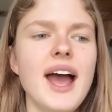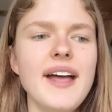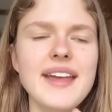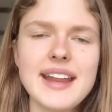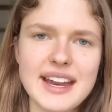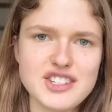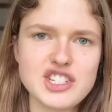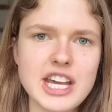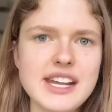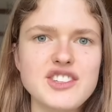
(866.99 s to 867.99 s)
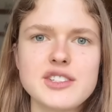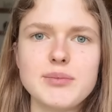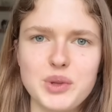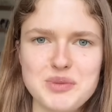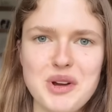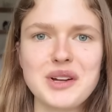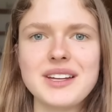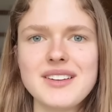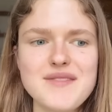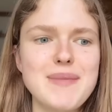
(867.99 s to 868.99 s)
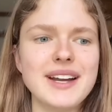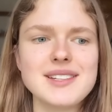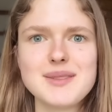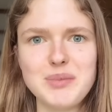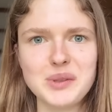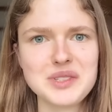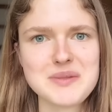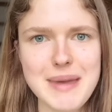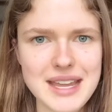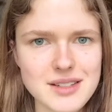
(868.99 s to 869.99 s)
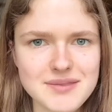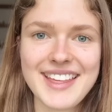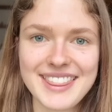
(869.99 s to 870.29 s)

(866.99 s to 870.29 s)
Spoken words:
and then energy change, bonds broken minus bonds made.